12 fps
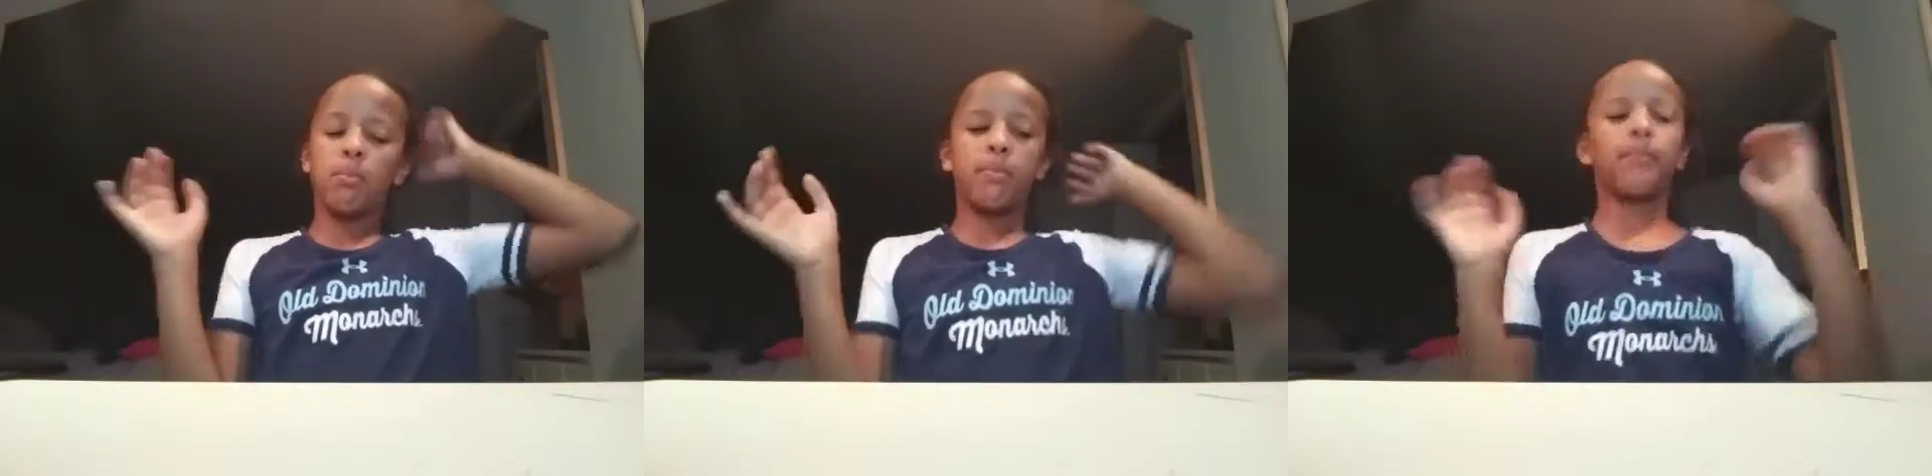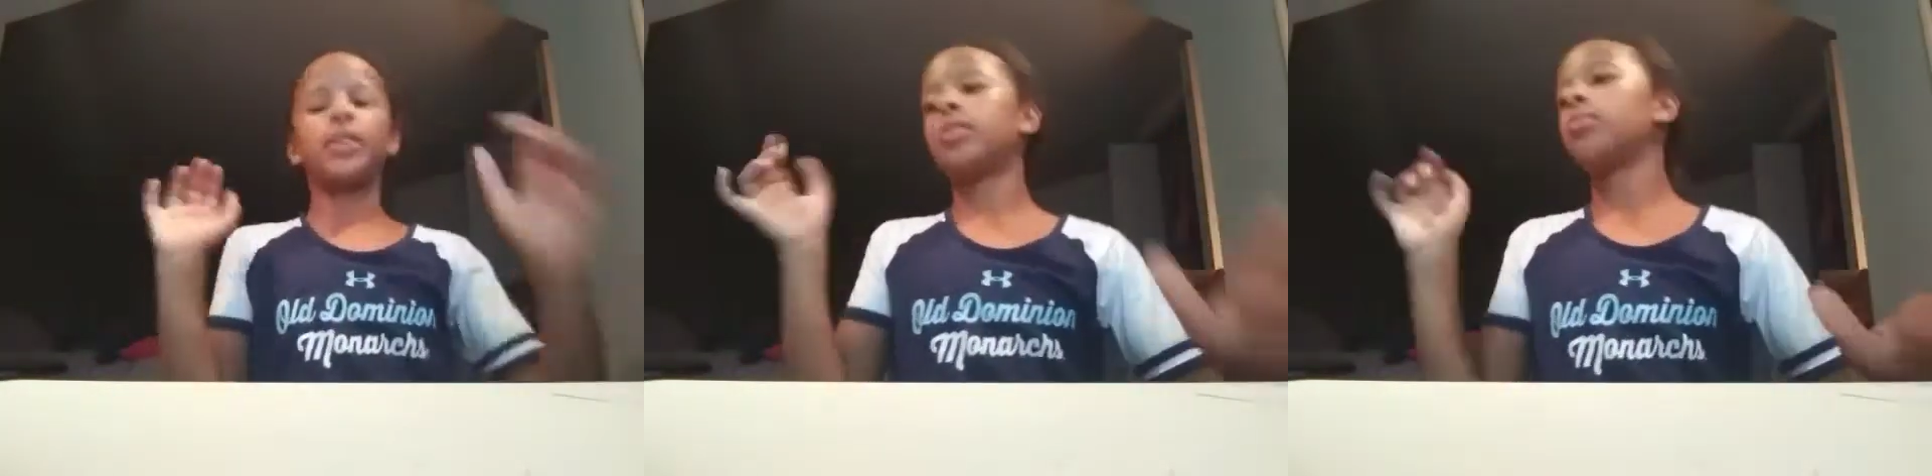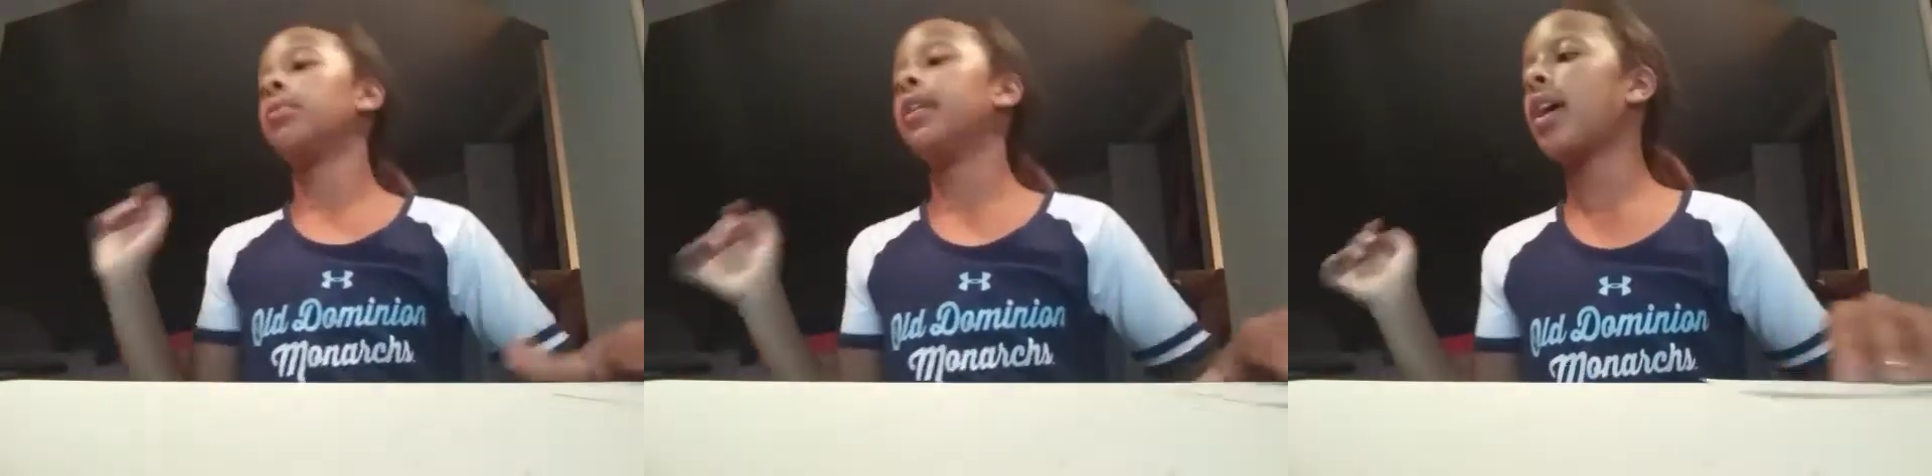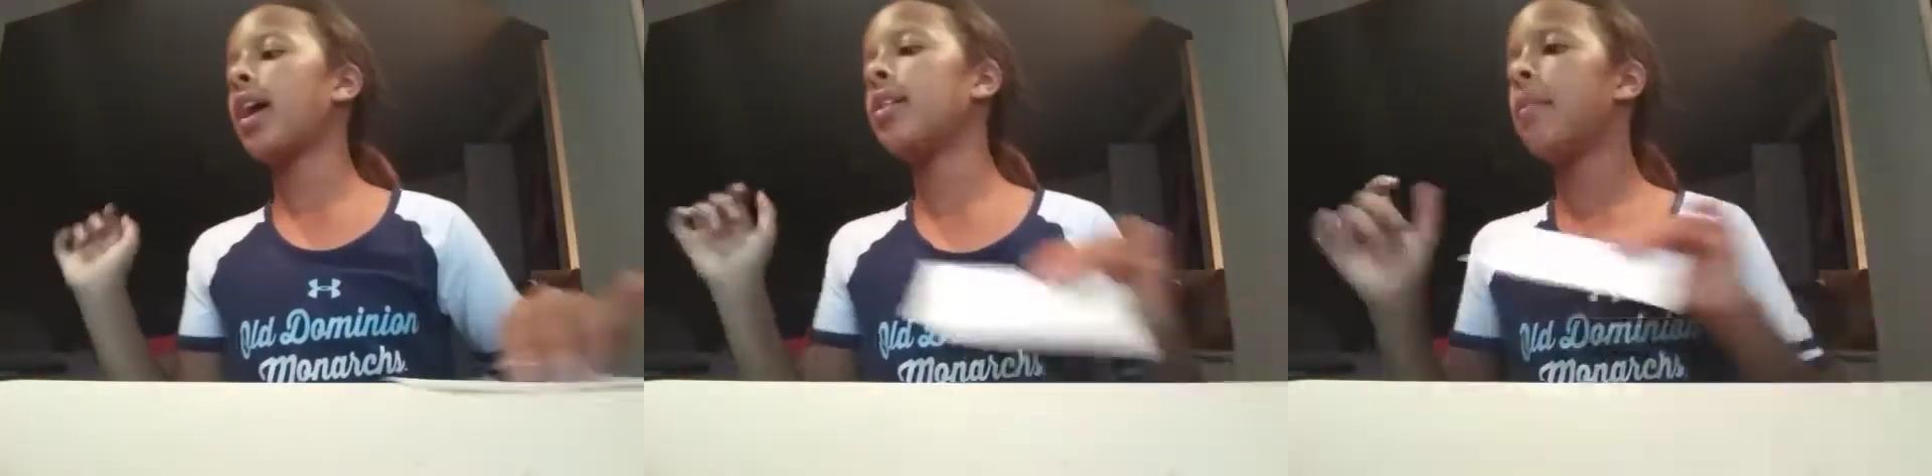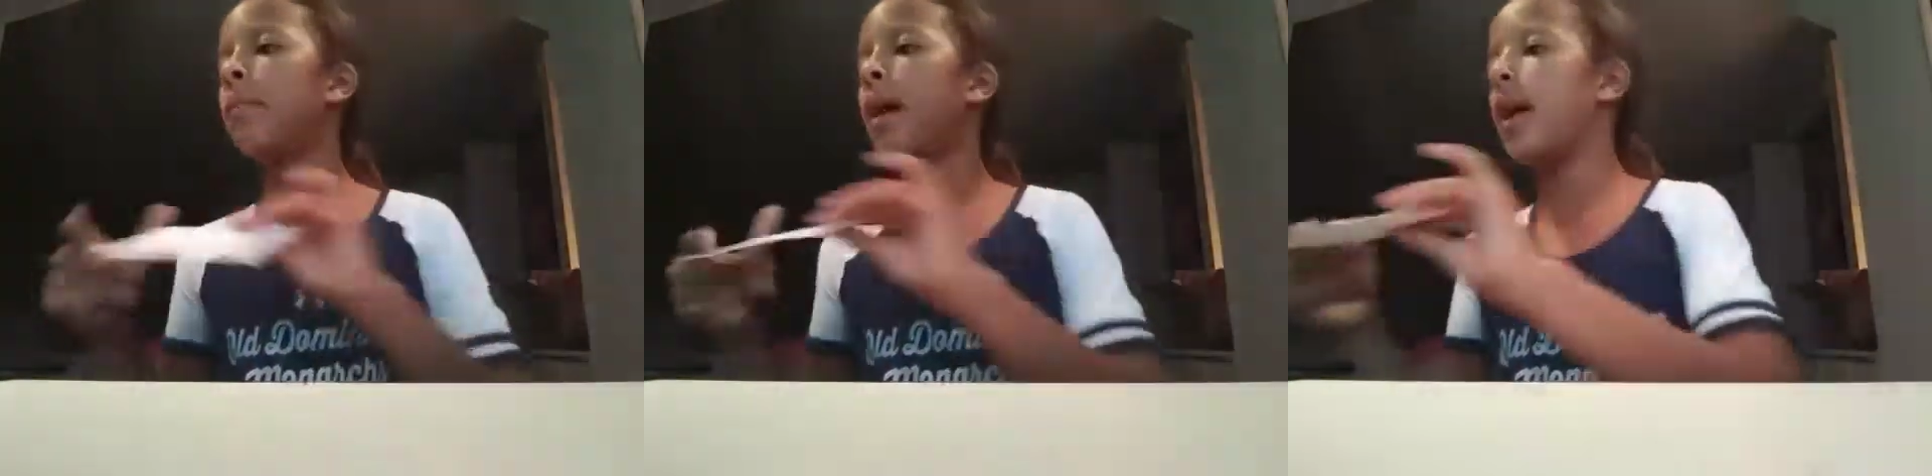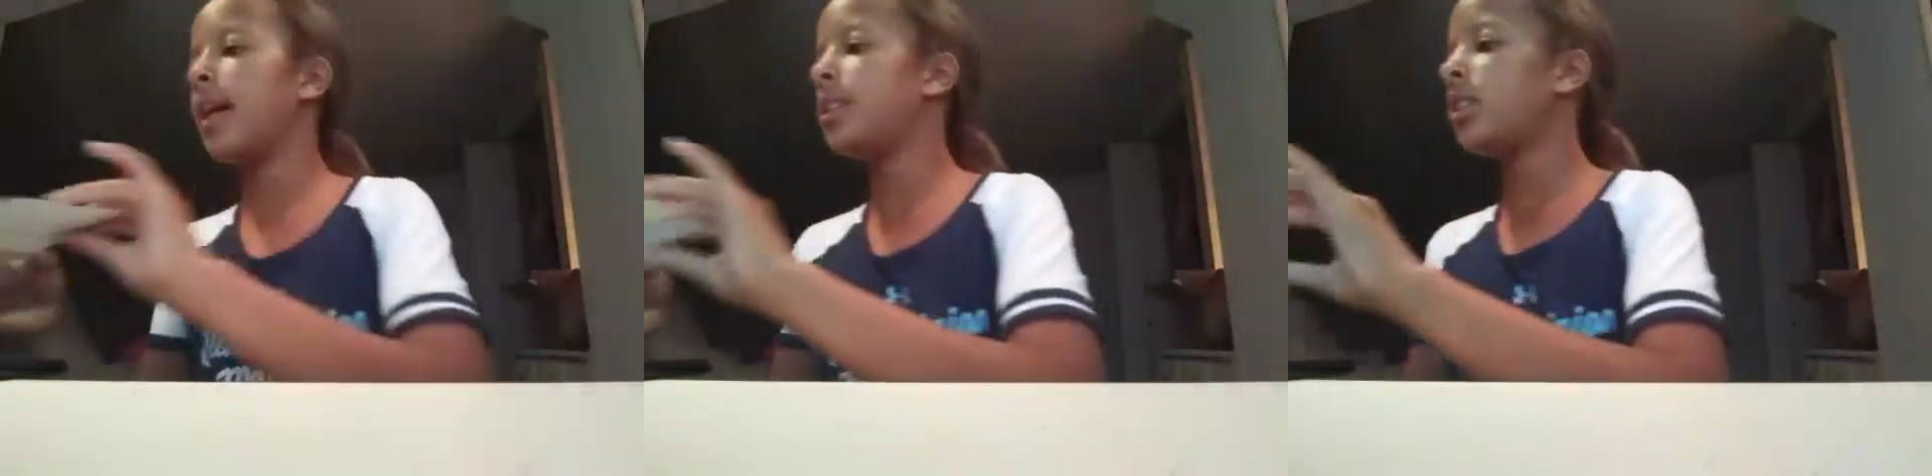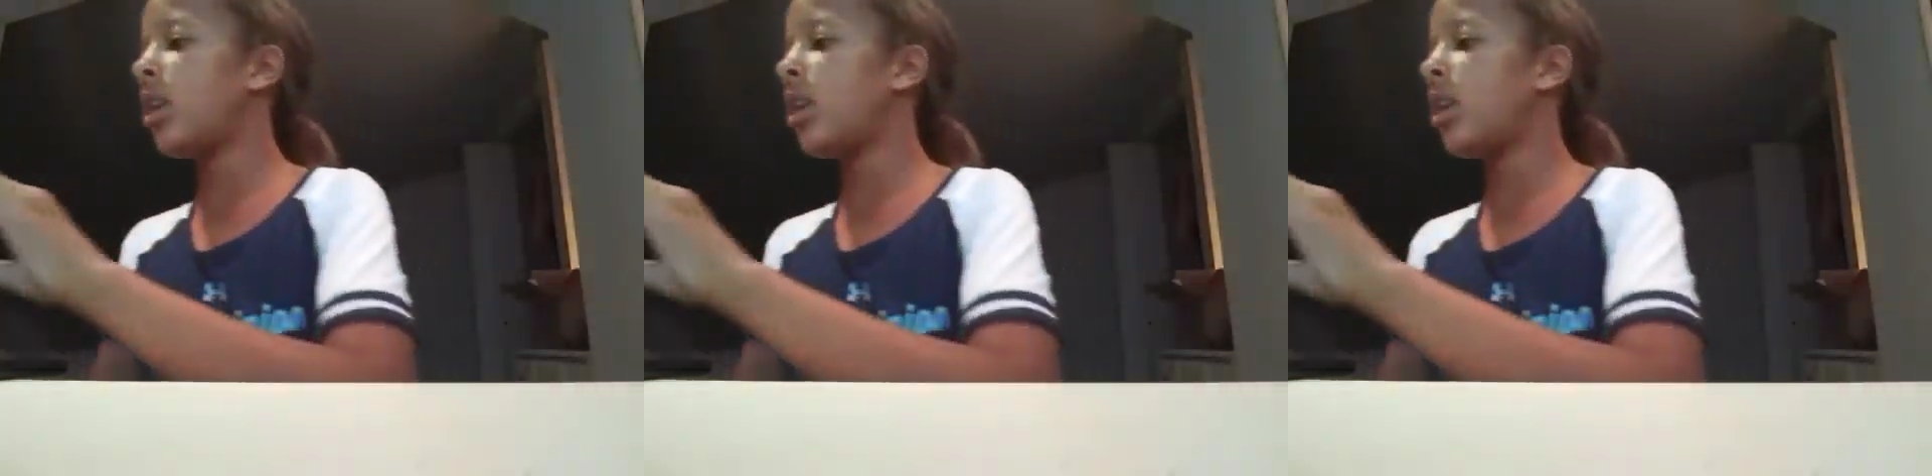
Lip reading: this weekend, but